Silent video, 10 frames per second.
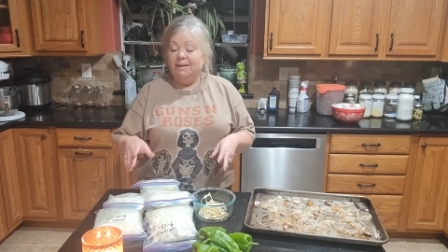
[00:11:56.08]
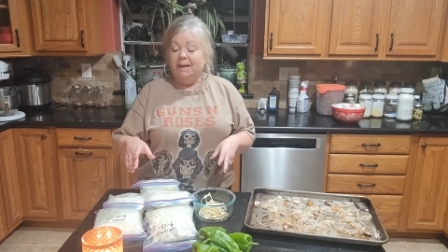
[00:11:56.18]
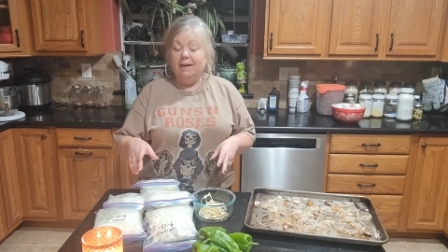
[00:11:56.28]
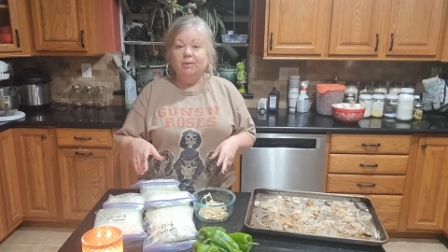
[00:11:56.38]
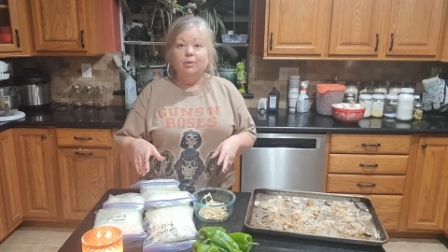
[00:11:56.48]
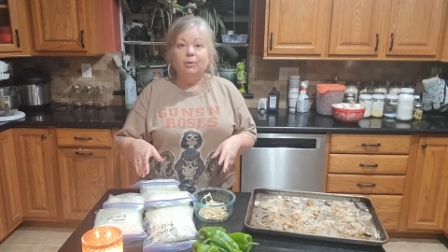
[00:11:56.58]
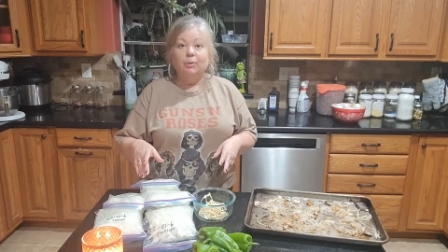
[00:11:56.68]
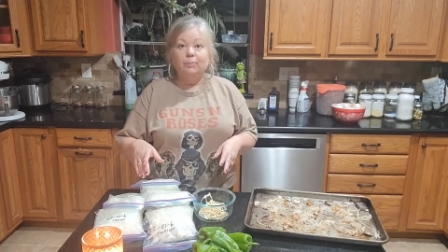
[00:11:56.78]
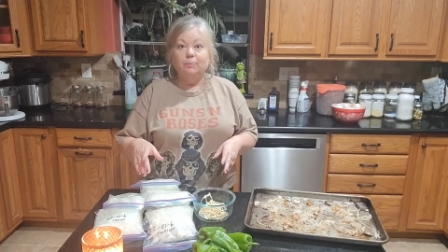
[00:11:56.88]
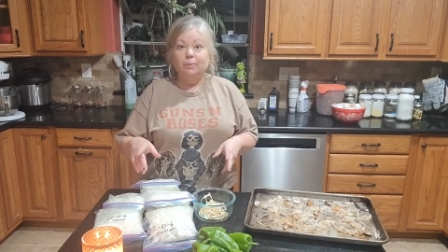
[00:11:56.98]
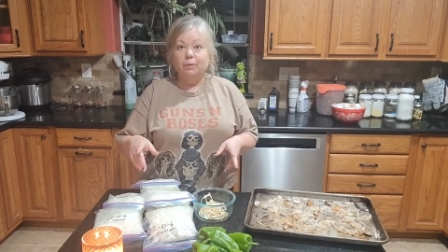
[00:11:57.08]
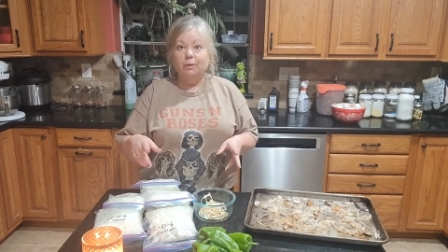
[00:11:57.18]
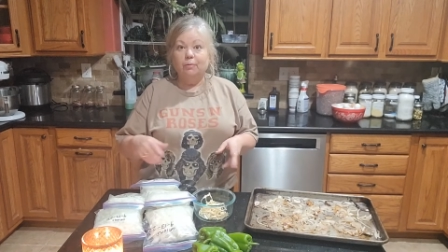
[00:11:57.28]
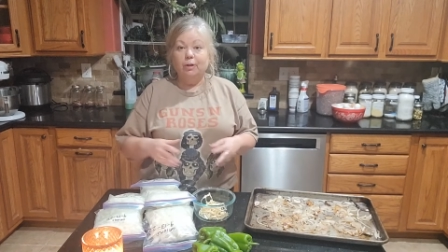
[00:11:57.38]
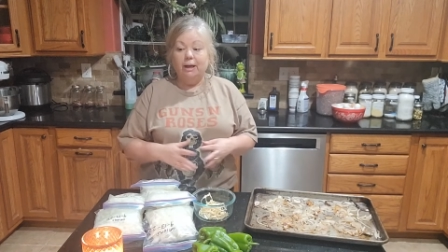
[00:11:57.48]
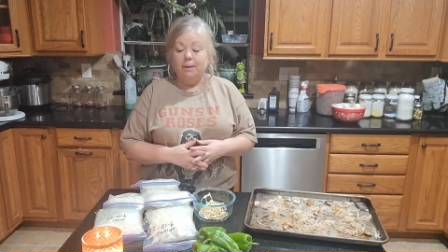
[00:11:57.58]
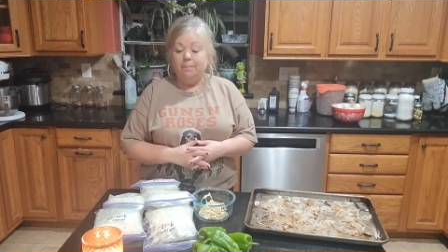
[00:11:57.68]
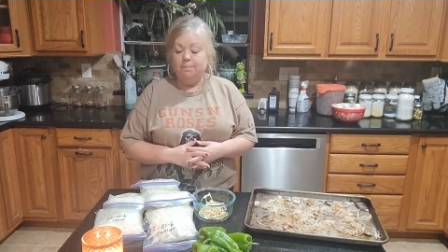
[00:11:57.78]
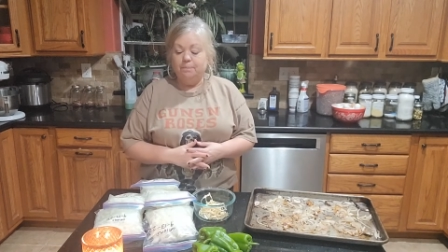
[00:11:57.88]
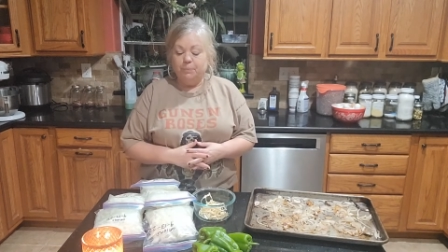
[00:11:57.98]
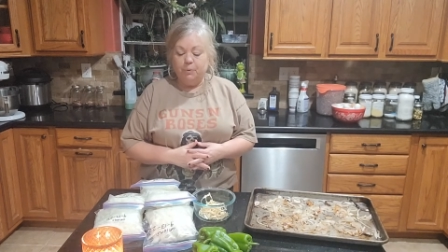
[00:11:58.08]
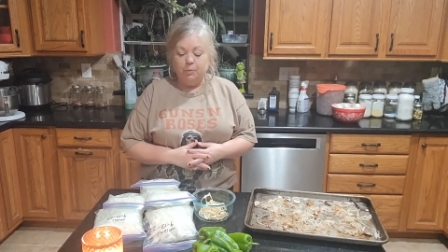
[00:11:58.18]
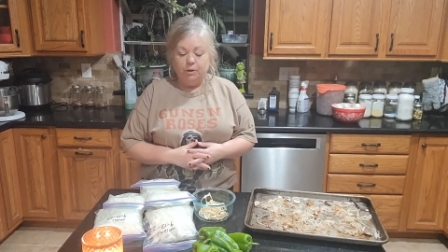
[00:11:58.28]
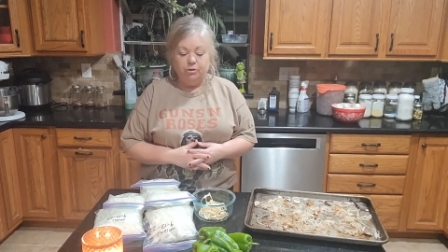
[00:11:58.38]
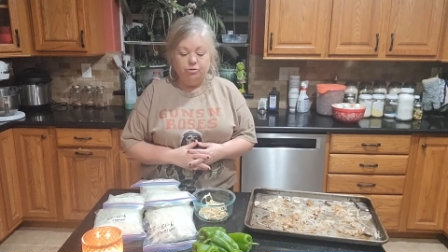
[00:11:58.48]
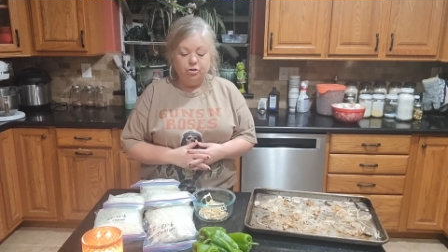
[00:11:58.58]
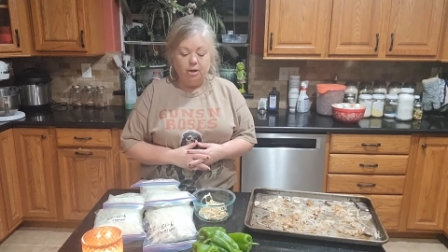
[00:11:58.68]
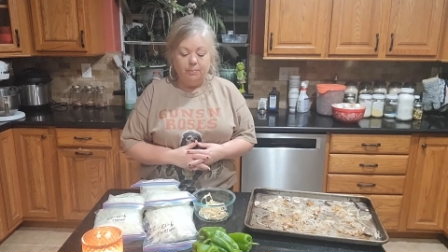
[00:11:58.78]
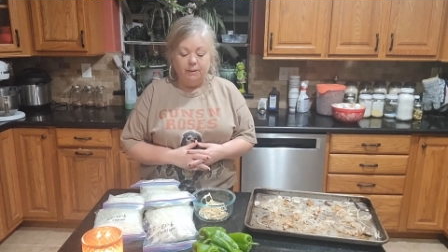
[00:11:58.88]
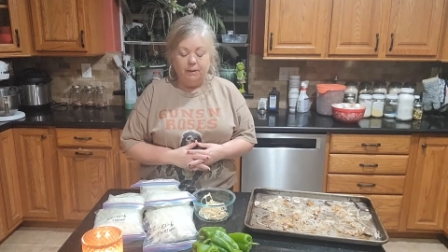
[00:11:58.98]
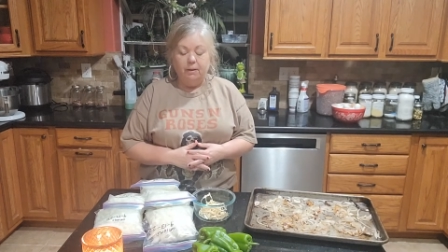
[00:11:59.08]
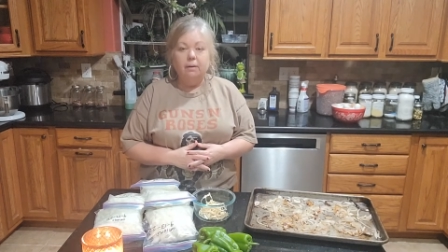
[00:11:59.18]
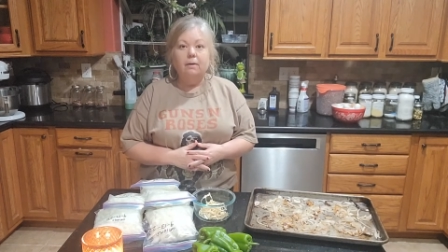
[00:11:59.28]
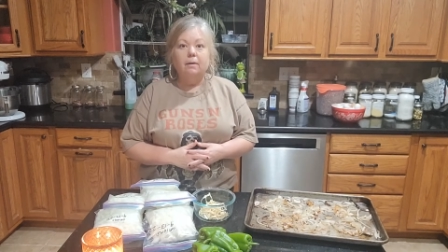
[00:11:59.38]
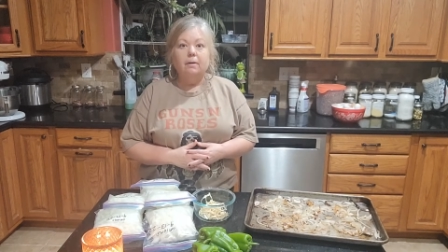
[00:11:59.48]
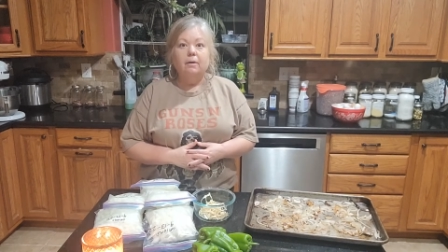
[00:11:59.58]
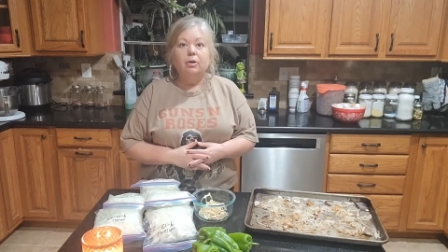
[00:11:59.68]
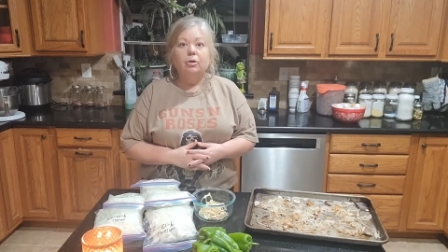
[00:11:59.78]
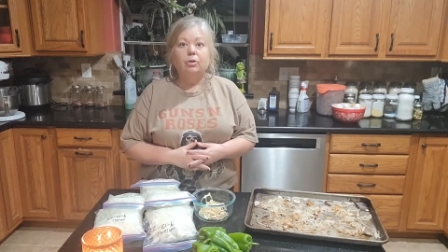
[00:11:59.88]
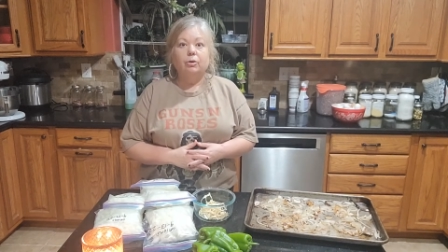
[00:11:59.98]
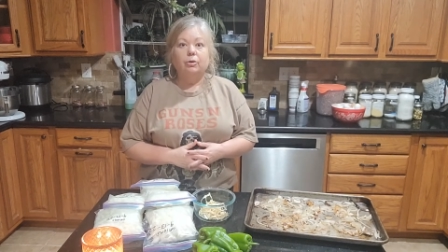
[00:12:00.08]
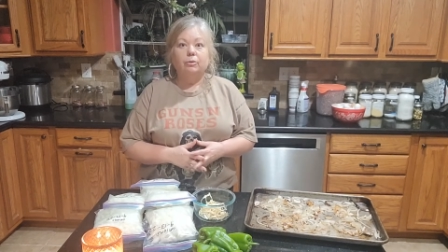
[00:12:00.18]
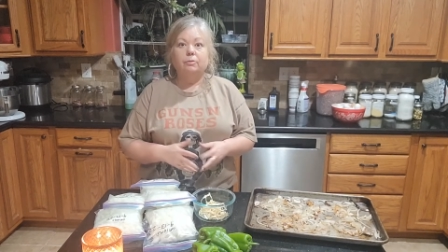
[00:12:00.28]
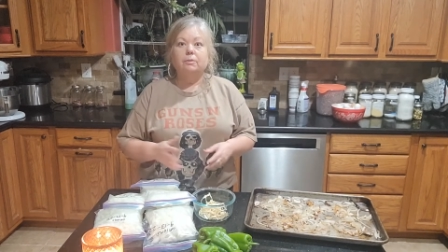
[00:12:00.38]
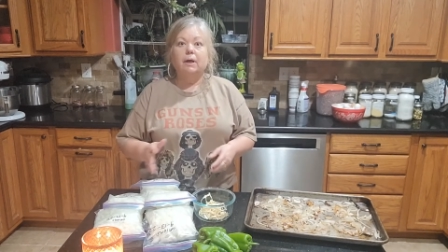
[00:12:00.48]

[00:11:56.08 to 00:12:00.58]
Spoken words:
candle, the flame, while you're chopping your